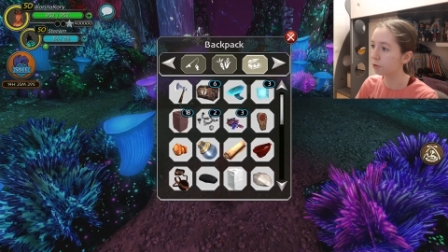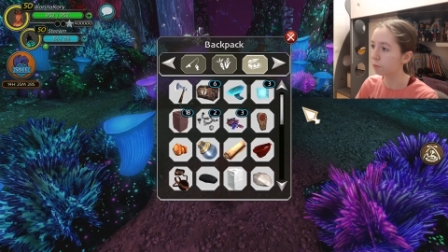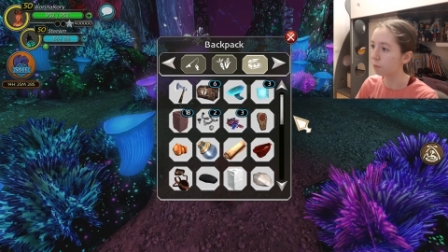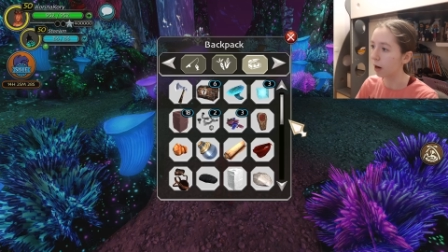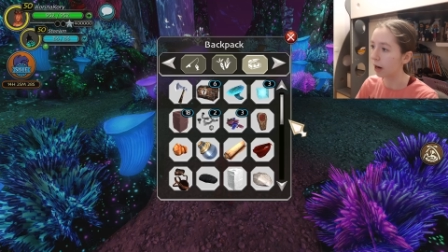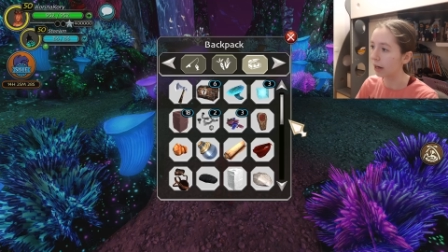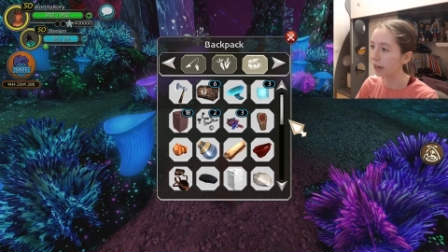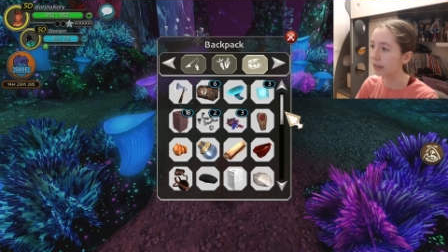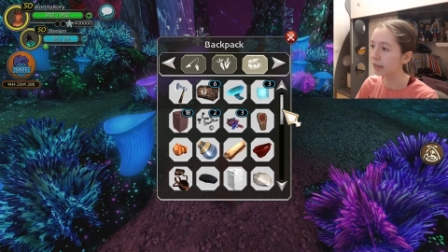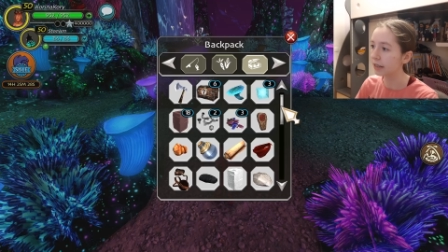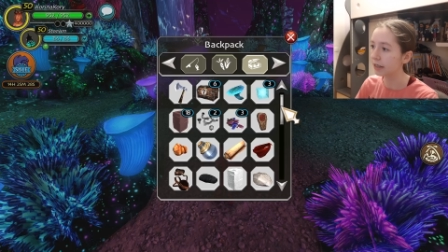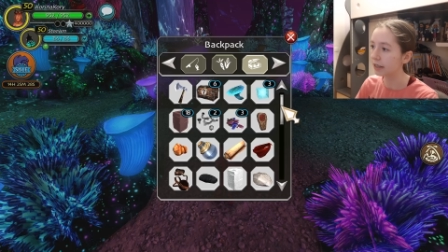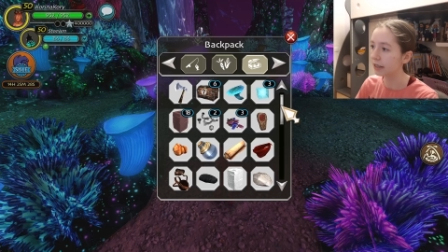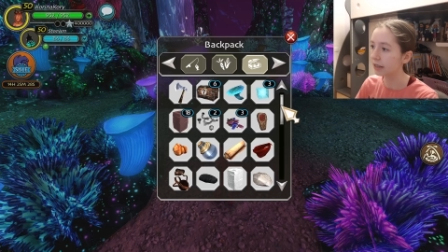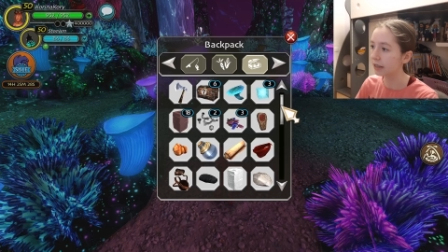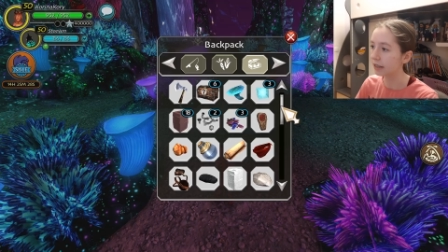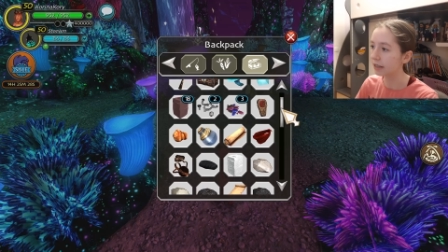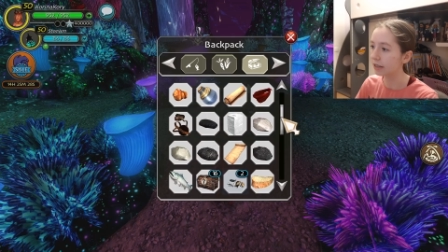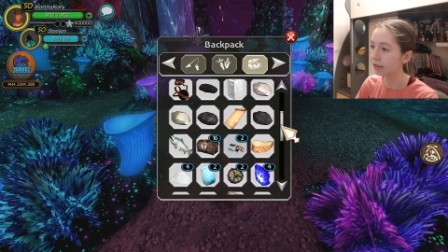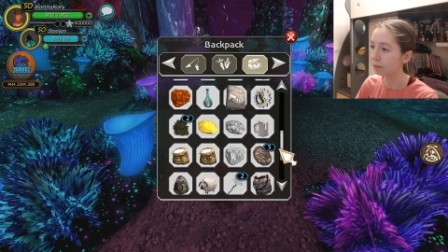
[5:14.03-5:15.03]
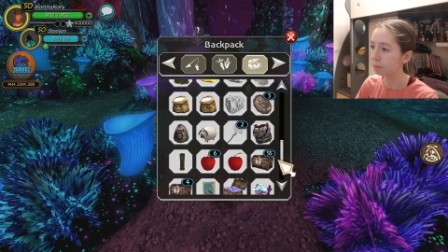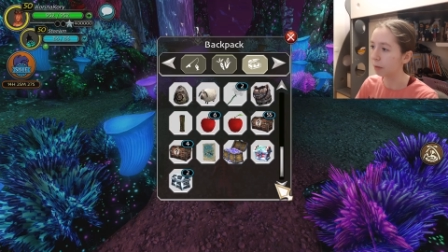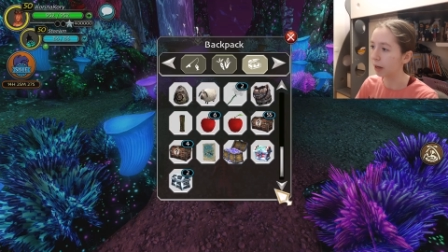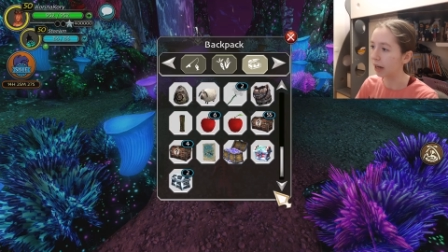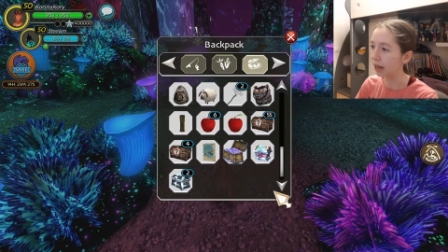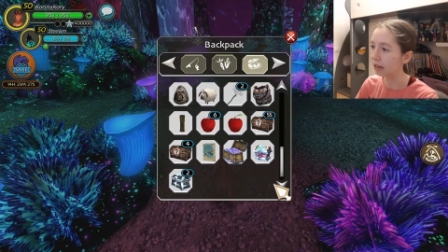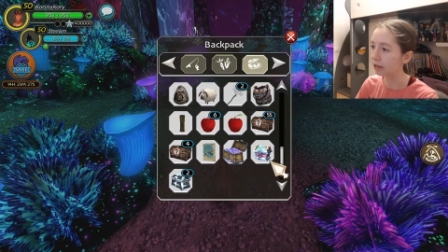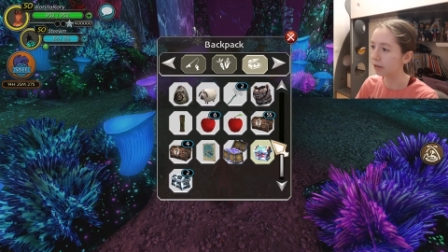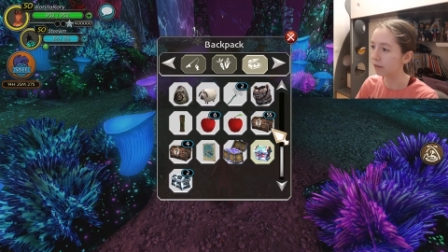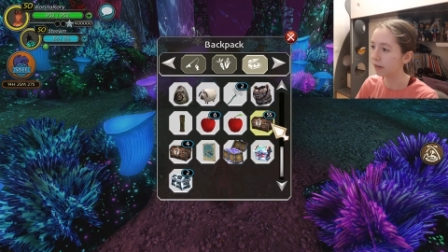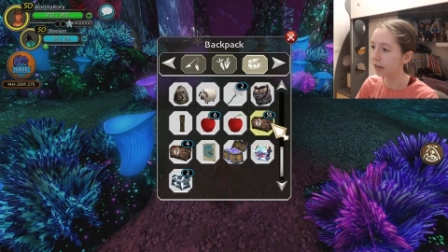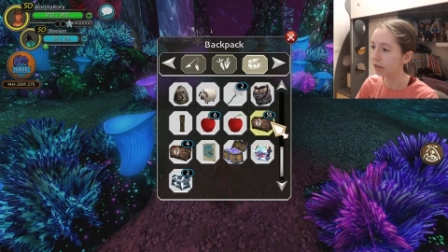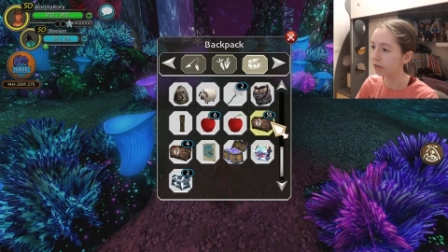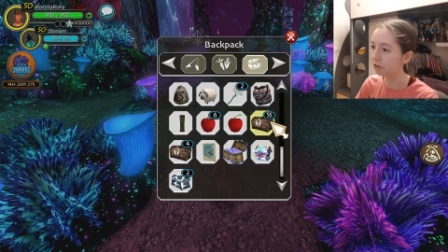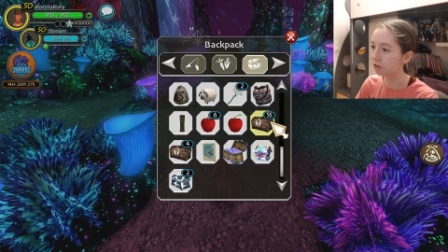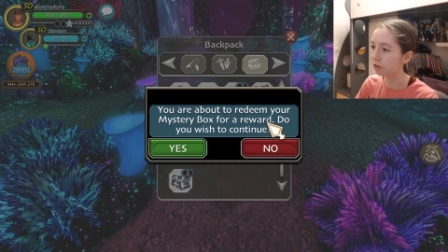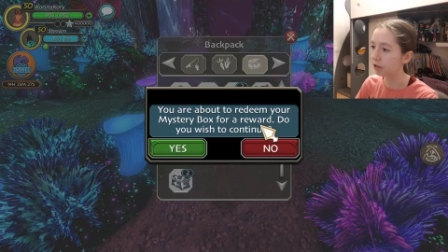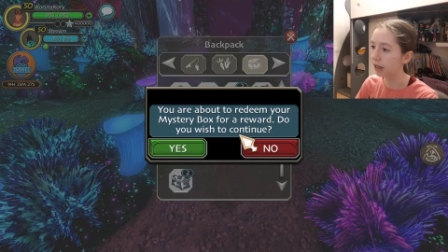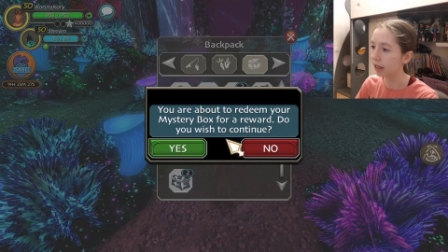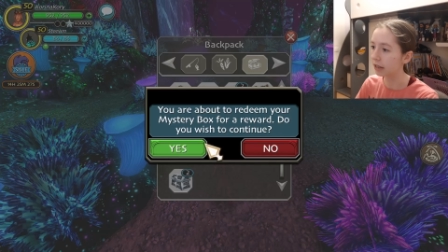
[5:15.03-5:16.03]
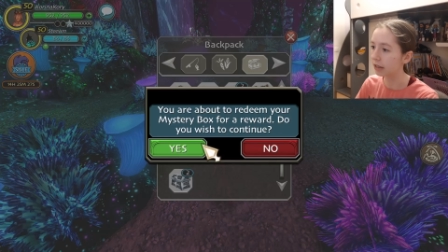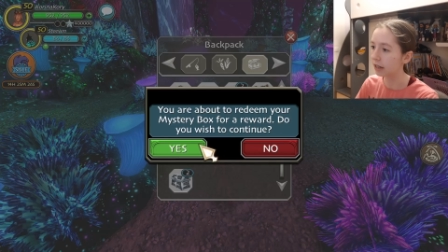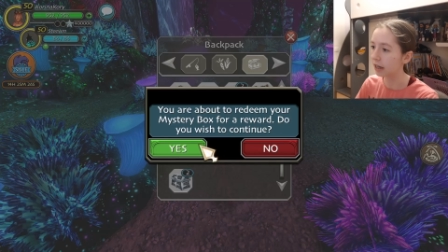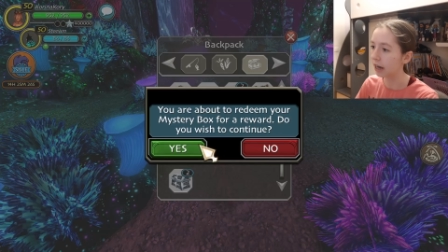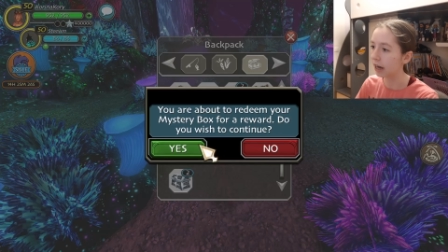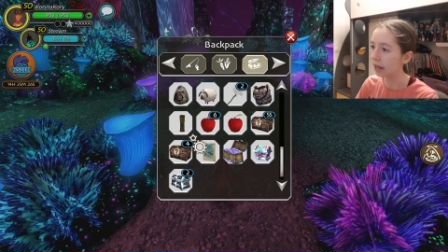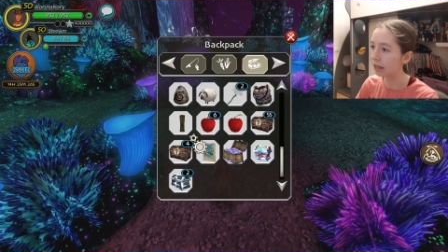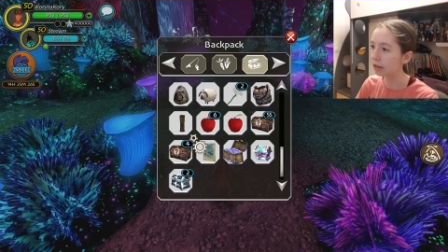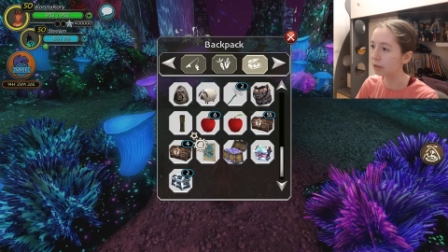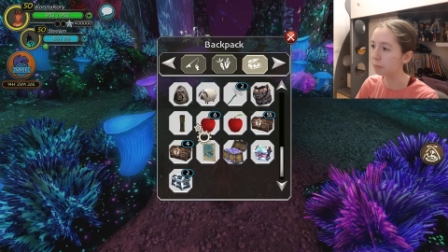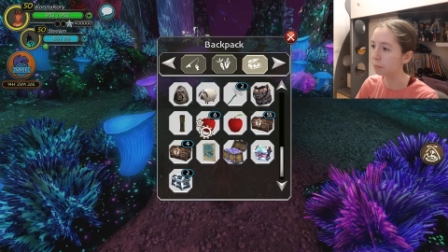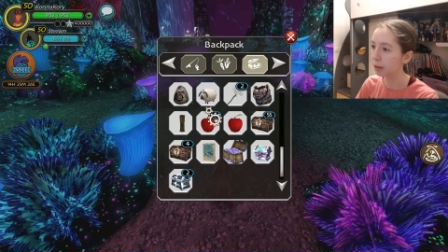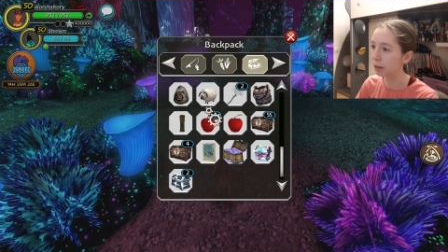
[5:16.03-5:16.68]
grinding these battle events to get as